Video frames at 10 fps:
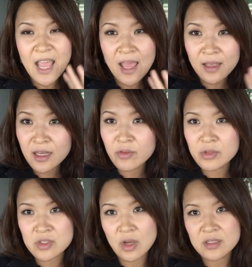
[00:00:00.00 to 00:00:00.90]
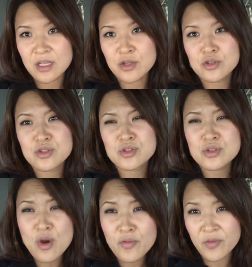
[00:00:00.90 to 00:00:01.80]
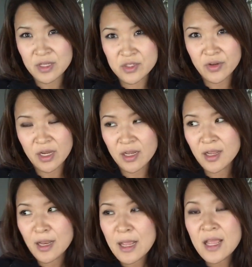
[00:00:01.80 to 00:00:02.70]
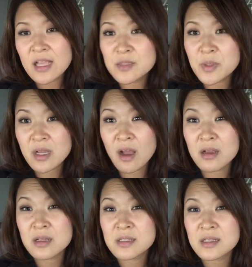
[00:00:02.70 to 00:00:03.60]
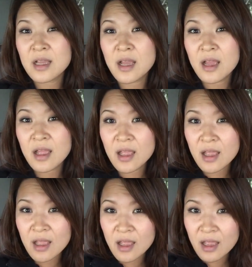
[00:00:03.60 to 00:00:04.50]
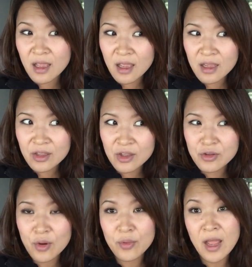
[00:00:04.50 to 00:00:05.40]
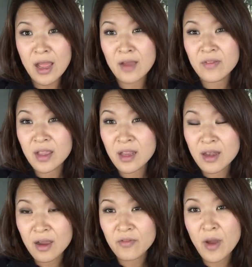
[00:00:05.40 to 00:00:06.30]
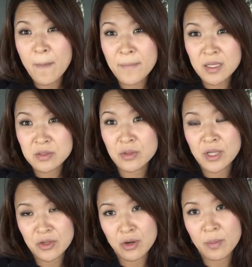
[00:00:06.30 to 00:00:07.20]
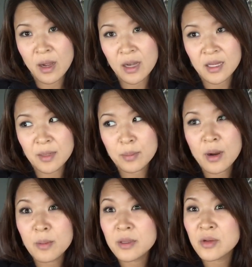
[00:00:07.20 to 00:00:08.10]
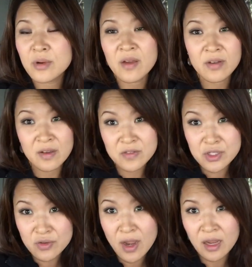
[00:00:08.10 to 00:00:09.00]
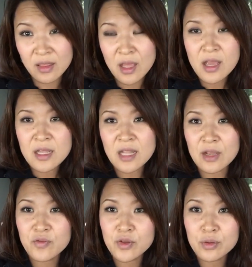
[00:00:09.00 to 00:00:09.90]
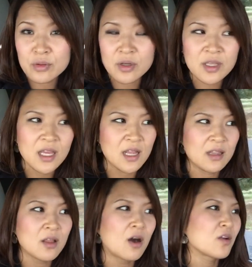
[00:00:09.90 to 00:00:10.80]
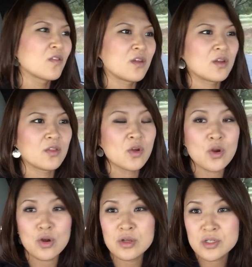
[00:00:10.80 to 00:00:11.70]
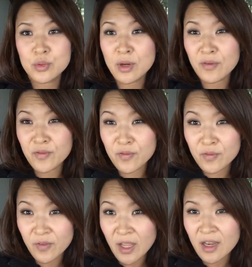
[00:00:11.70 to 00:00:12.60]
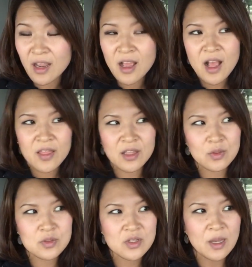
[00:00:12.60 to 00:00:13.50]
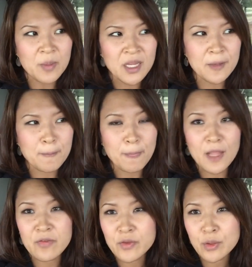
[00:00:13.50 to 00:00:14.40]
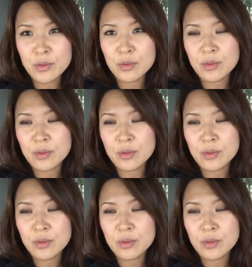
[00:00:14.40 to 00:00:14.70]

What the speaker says: any results, and you're so frustrated. Is because you don't have enough muscle in your body. Probably you don't have enough strength. Now, if you look at a lot of the girls who are fit, like those, I mean, if you